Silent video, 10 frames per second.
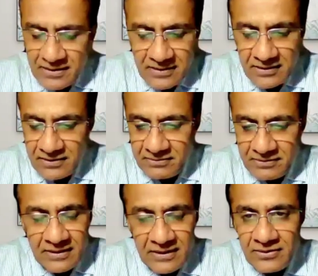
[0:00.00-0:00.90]
you
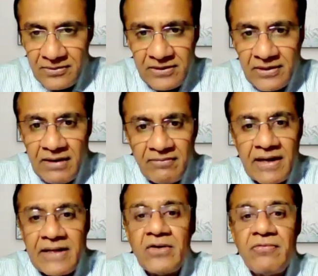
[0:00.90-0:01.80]
need to have the
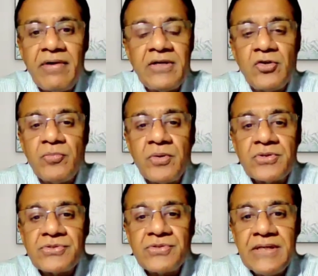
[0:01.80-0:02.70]
right kind of attitude
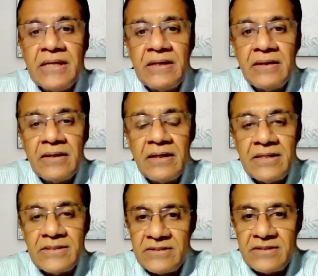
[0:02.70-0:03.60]
because retail
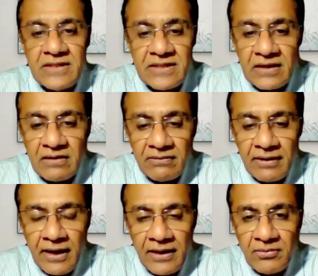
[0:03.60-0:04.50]
isn't a detail,
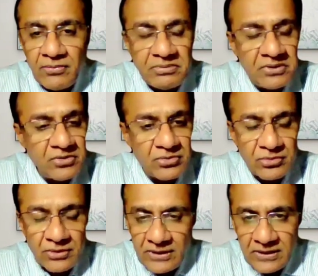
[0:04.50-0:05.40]
right? You need to
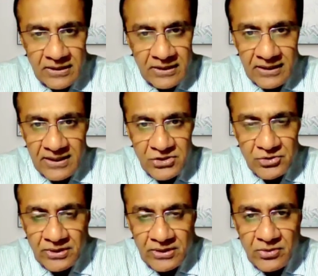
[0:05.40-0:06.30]

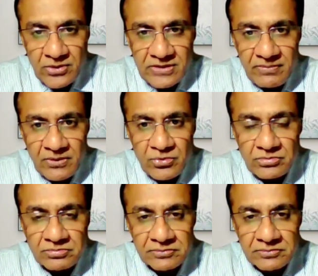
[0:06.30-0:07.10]
ensure that you're someone who